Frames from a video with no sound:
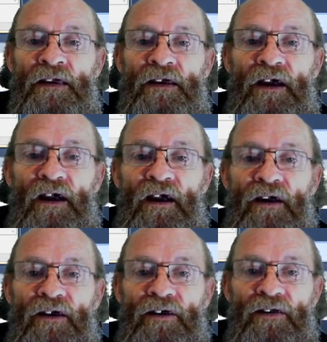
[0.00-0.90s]

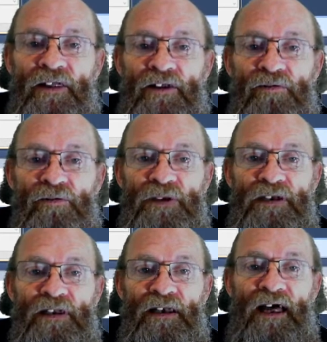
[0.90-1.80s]
That will
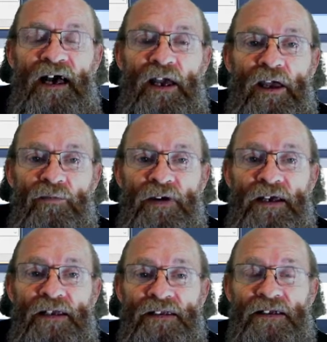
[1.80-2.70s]
be live
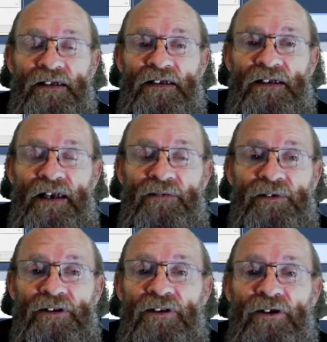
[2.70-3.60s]
at
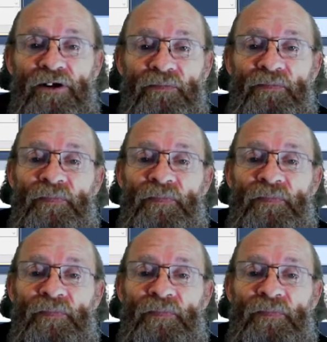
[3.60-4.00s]
11 o'clock